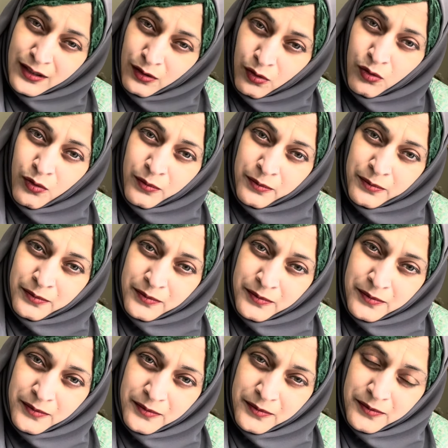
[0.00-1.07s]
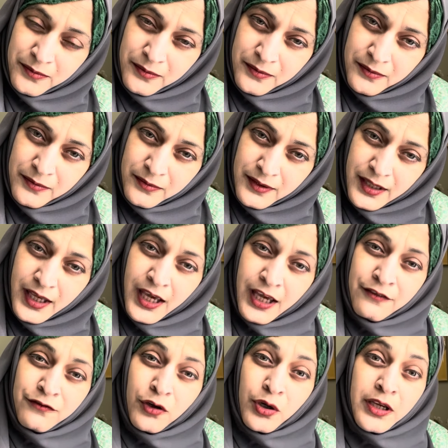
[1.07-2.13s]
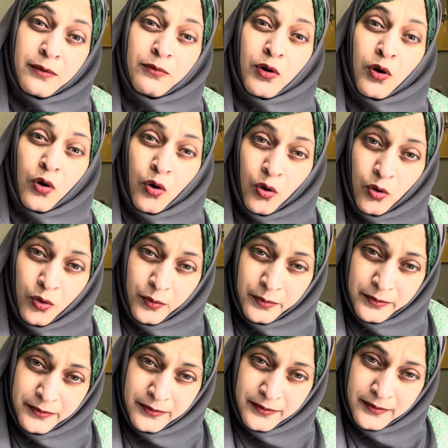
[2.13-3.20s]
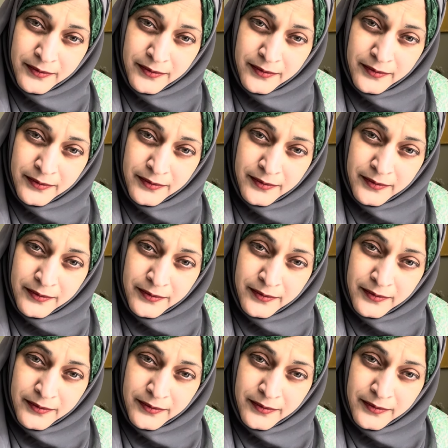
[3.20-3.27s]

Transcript: home. And for him, home